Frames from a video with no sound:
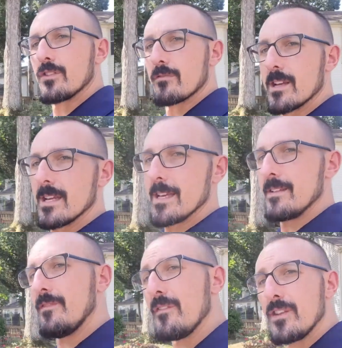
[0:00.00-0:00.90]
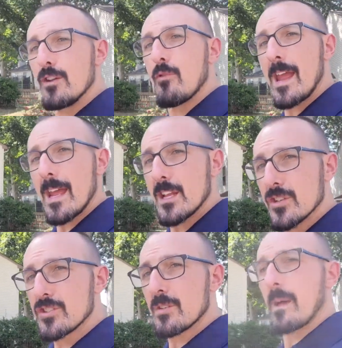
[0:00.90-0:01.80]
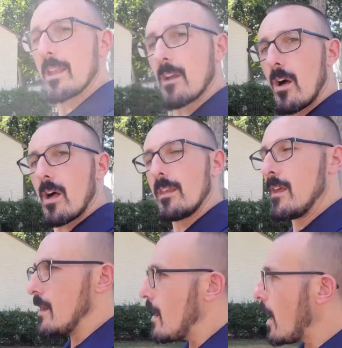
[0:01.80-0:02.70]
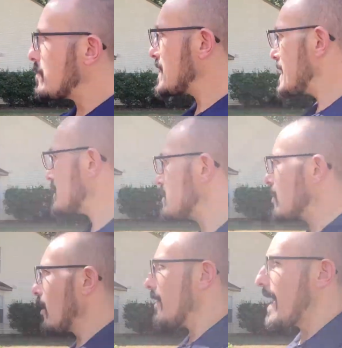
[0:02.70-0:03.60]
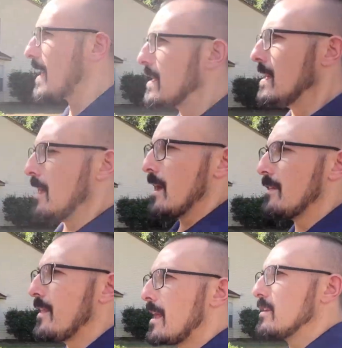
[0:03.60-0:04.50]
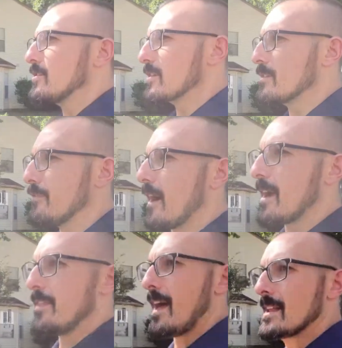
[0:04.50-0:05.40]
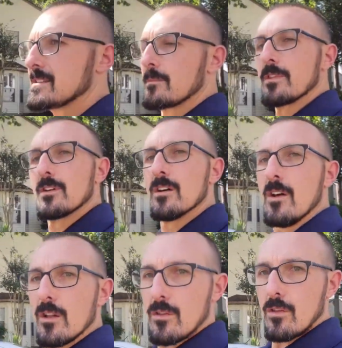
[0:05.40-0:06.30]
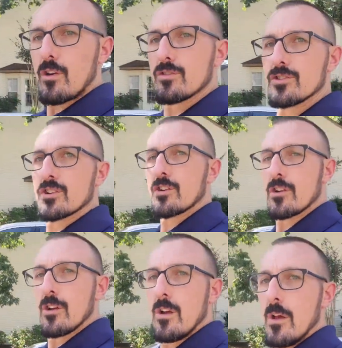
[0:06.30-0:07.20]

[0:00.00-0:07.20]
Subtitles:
to $350,000 range, depending on updates and all that. And then you're going to find that some of the larger